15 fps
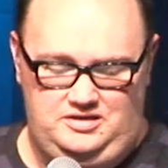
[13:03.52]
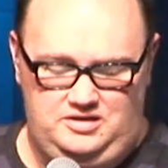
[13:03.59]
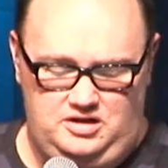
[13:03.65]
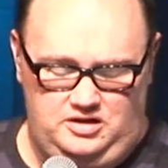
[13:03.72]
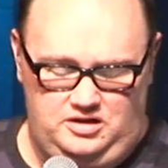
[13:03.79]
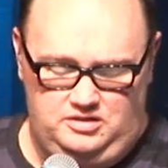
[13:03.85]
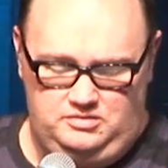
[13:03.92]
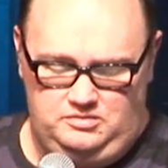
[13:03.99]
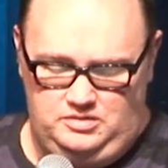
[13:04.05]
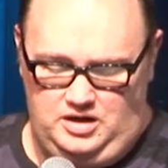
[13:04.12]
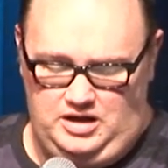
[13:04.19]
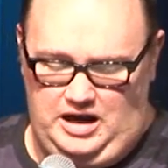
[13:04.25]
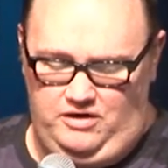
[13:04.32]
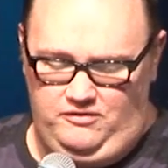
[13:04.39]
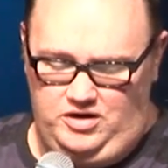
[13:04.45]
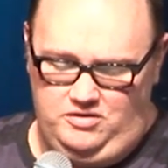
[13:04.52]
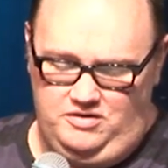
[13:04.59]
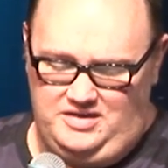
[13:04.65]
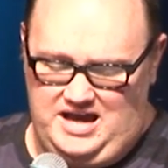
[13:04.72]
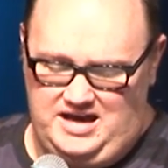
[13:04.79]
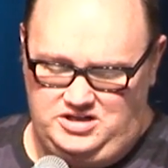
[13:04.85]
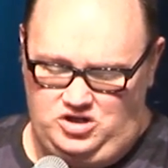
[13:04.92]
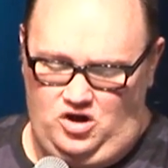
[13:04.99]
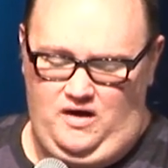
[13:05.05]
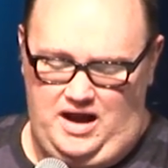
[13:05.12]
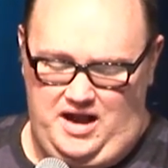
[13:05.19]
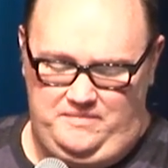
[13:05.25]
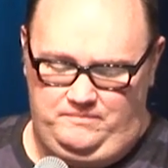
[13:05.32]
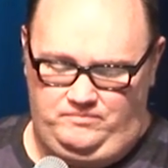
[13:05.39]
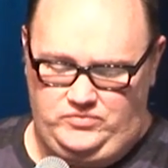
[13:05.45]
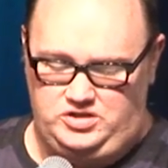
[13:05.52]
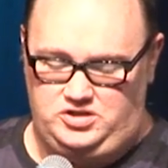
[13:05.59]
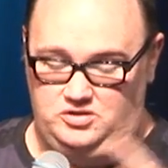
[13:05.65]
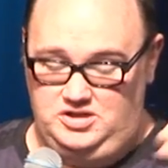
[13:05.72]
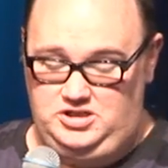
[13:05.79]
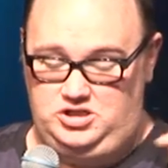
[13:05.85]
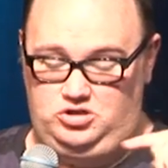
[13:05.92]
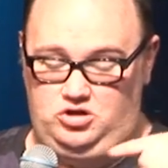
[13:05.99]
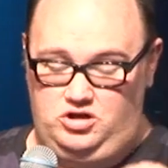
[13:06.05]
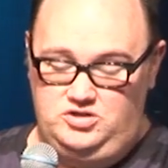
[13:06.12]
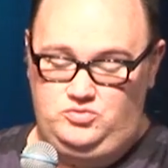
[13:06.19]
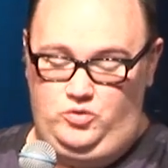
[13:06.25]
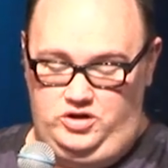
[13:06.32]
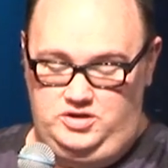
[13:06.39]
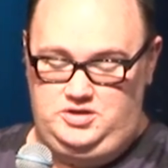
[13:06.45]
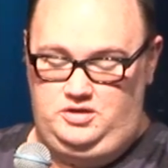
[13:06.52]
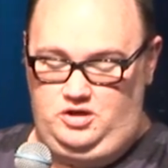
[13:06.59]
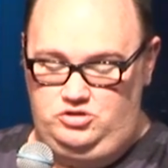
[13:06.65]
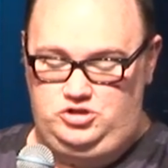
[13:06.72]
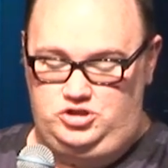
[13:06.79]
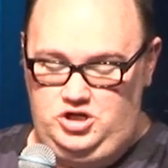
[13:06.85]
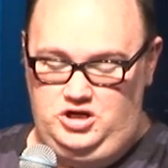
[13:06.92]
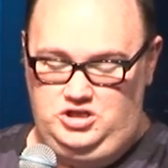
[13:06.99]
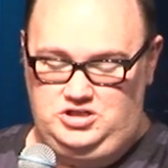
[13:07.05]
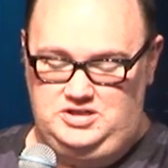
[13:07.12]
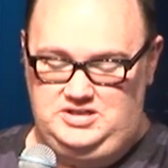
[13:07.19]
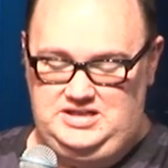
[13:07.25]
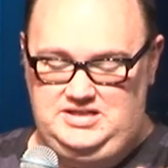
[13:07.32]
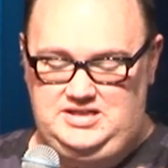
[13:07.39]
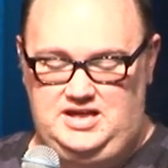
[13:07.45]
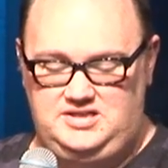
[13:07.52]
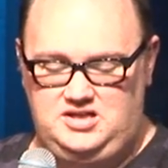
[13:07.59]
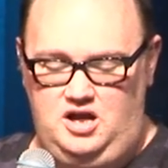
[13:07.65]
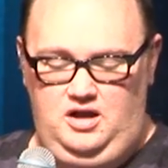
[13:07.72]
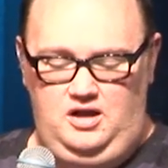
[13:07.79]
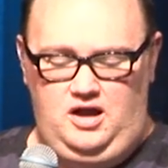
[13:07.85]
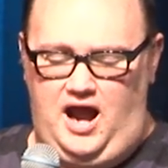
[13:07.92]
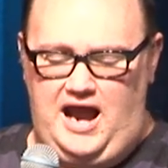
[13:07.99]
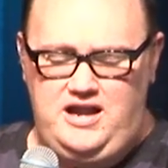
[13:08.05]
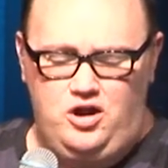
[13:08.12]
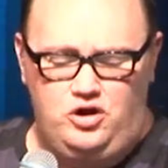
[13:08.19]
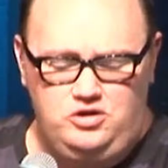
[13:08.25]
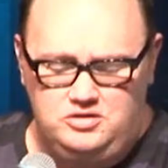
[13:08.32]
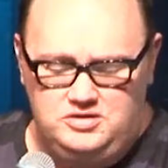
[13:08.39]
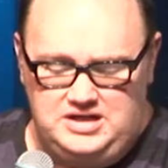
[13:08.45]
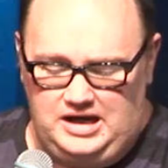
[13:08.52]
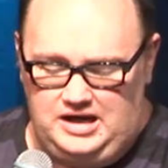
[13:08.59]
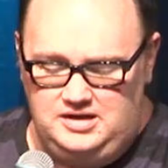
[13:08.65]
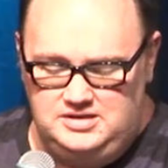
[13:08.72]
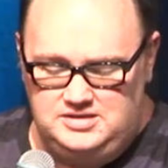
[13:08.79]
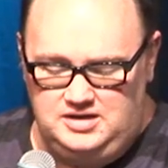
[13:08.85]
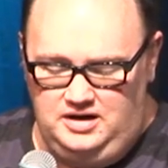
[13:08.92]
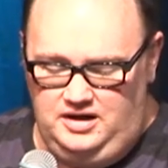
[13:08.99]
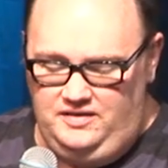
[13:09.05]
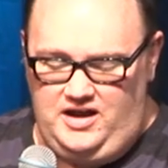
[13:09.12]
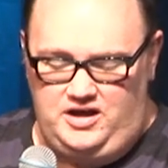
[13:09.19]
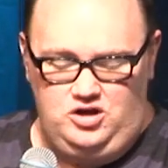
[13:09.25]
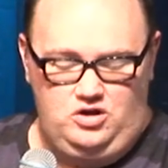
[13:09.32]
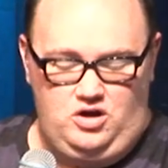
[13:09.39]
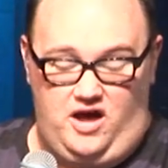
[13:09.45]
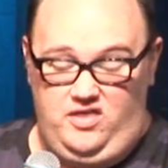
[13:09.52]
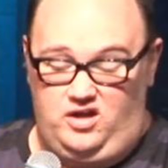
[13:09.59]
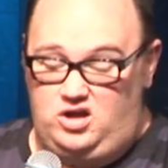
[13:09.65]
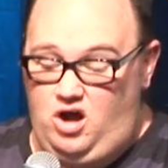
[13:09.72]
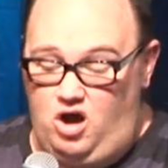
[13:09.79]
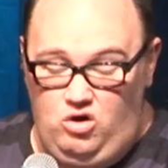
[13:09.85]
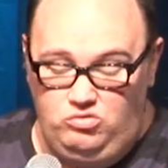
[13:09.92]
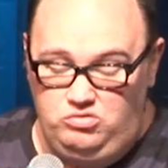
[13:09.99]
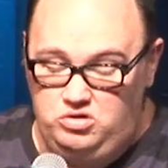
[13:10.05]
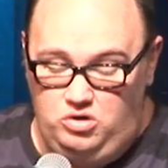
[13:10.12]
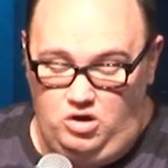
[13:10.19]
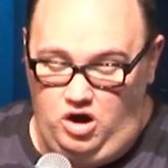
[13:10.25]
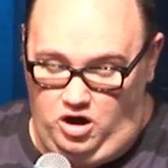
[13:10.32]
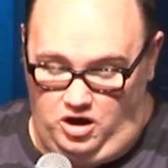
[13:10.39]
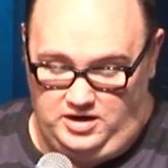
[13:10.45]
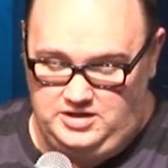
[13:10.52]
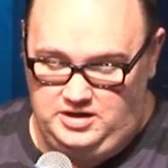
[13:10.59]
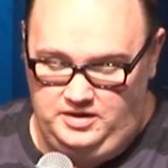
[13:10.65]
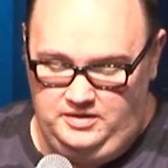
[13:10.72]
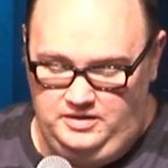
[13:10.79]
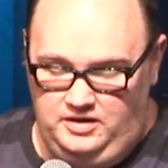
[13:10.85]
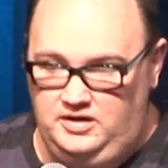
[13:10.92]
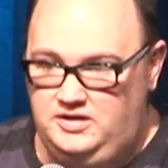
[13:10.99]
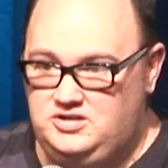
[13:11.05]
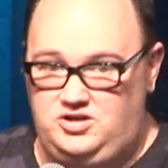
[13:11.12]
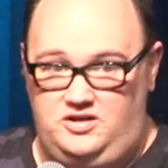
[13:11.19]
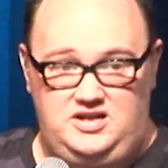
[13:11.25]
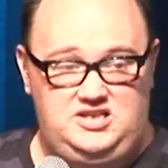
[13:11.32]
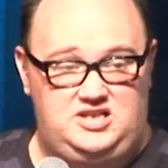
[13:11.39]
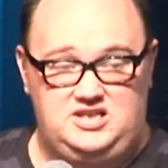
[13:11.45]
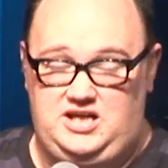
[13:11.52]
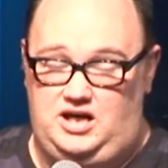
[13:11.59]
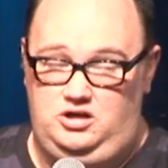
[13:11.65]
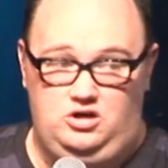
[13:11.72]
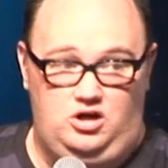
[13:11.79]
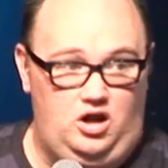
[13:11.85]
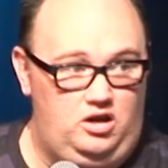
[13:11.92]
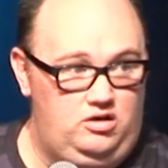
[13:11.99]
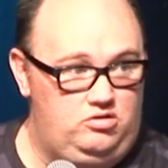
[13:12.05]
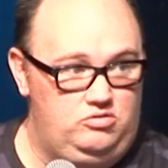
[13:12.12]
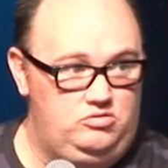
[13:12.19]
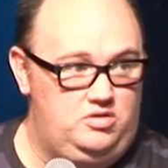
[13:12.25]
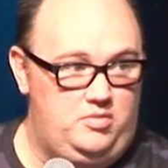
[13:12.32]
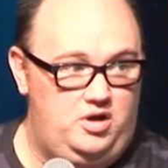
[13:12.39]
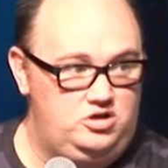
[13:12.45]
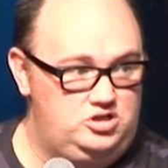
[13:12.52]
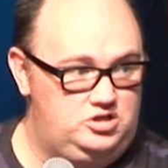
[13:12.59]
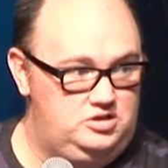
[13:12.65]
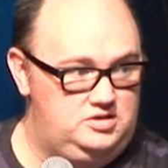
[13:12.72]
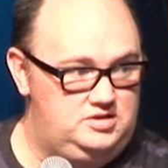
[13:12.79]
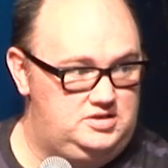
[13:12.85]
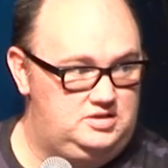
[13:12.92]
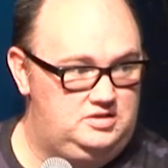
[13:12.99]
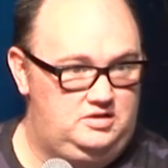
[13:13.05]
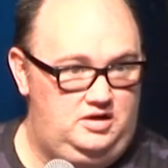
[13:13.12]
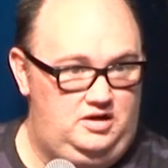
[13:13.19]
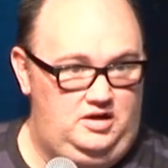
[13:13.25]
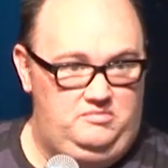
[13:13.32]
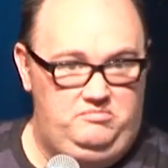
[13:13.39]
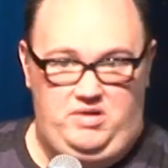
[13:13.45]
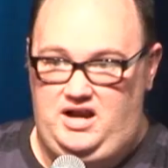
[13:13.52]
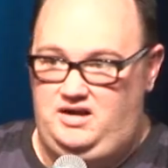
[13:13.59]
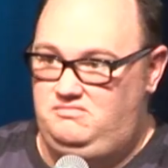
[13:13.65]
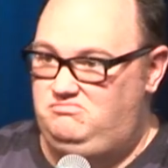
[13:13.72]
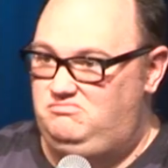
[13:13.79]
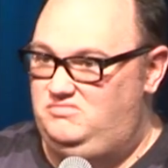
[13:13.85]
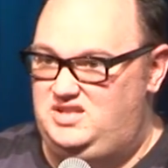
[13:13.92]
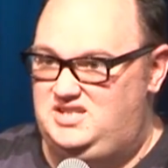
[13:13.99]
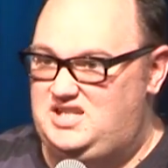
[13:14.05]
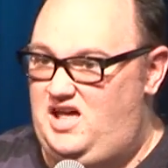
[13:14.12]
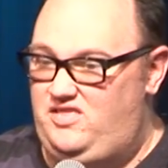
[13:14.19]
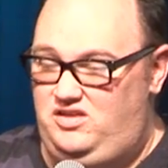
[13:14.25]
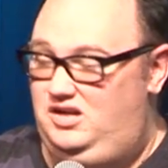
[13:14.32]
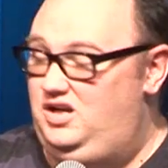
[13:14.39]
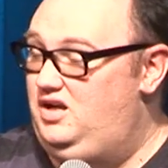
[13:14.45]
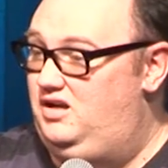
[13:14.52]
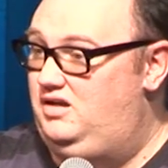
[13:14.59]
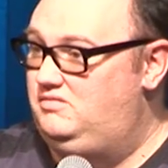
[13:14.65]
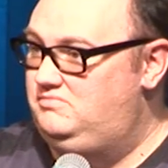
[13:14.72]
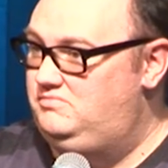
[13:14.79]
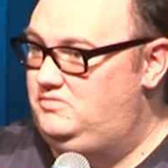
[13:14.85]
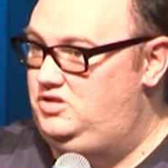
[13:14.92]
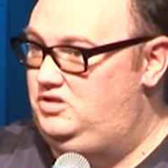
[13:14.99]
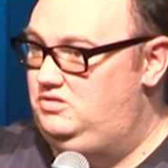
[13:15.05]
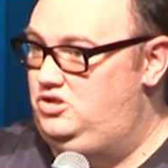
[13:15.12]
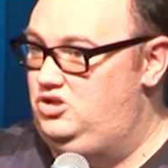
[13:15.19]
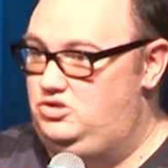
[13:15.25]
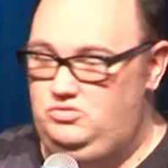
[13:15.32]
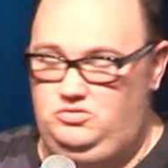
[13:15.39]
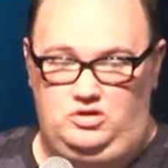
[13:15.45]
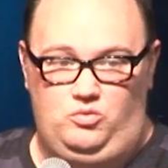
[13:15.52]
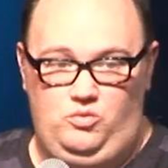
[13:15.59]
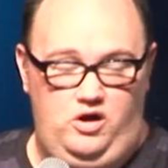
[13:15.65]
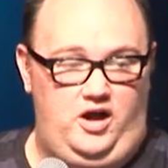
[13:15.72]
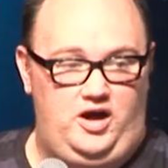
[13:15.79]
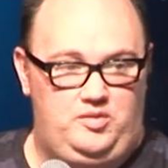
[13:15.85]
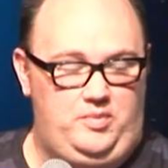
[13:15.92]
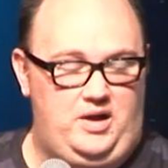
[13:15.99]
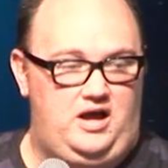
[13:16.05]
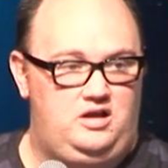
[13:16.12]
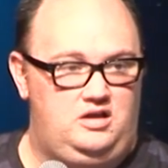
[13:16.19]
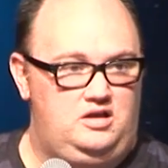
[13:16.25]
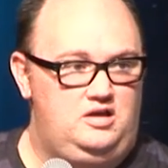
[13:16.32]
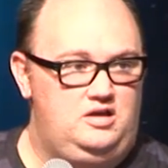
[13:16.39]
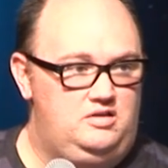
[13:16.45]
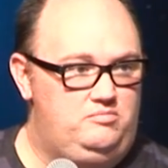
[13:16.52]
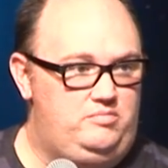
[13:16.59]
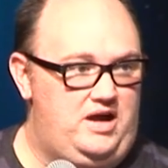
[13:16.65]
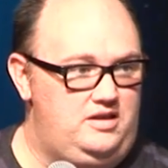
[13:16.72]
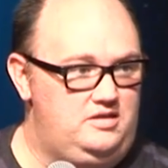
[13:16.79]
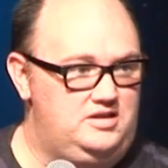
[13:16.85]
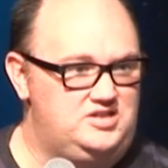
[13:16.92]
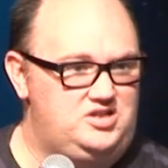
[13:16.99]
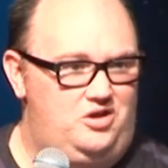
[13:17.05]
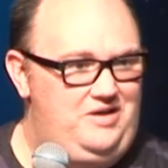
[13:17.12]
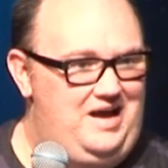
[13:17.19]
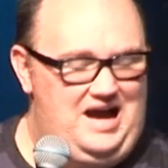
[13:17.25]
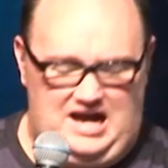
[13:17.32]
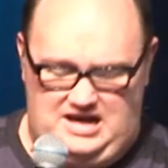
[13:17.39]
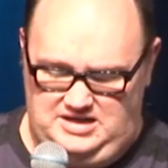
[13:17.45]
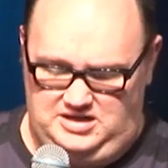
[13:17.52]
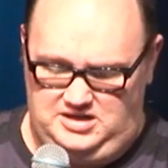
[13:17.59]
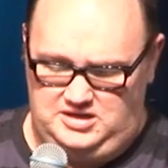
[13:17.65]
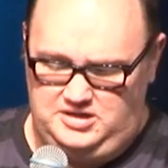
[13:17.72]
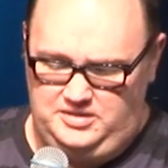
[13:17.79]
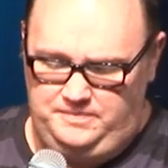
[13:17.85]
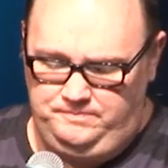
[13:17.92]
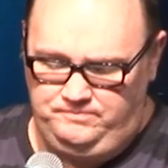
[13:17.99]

in the area at that time. And so this is God's word to those churches. He says, I know your deeds, that you're neither cold nor hot. So he's just saying, you're going through the motions, but there's nothing in it. You're doing the work, but, but there's no heart in it.